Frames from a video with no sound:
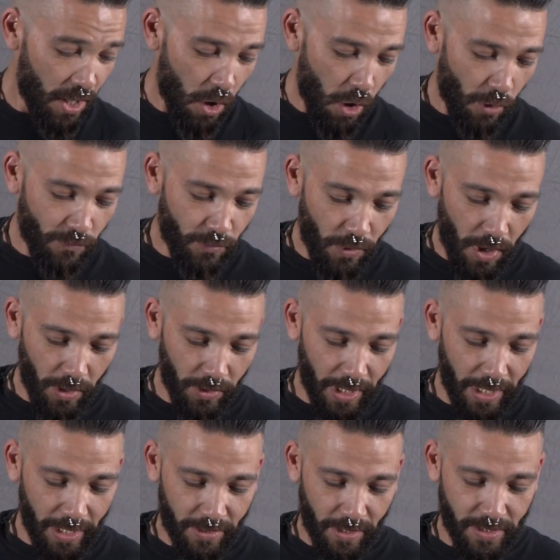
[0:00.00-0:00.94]
Overall
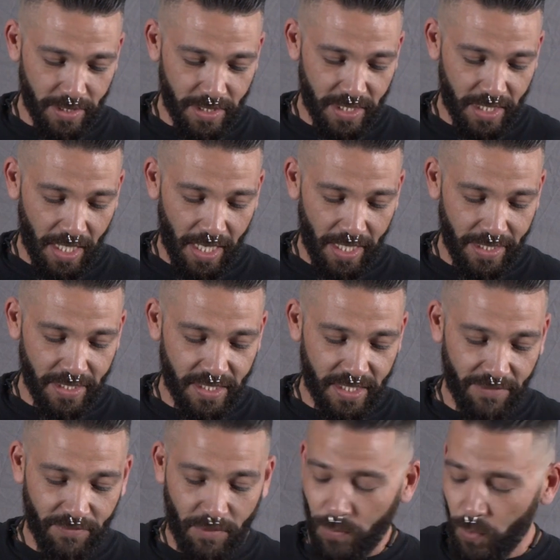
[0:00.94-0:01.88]
length on this guy is
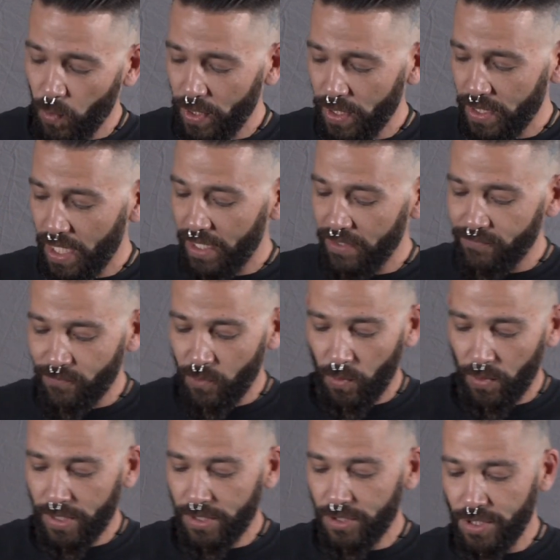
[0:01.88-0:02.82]

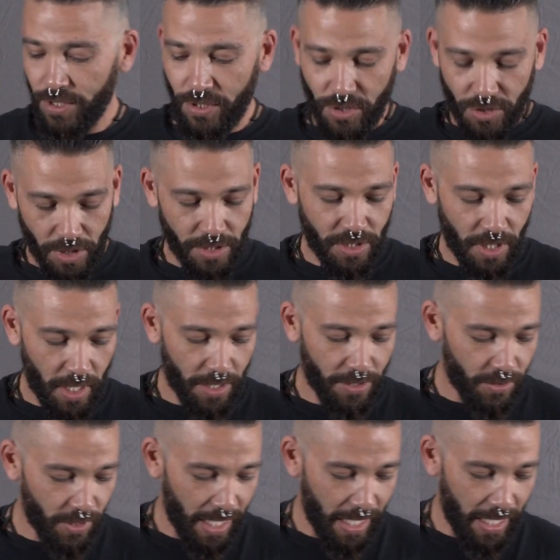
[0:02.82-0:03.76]
7.94 inches, just
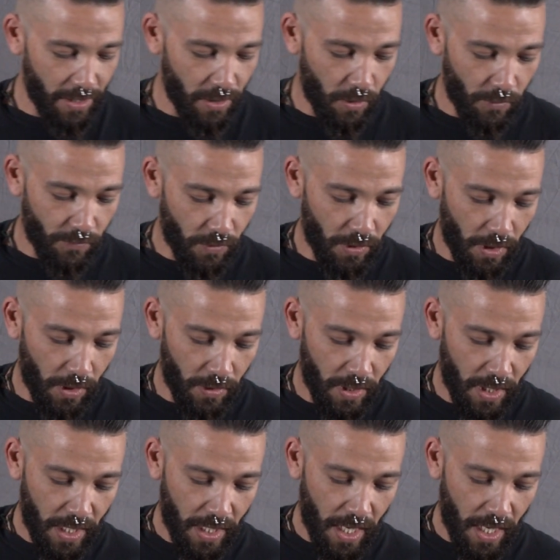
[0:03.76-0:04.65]
under 8 overall.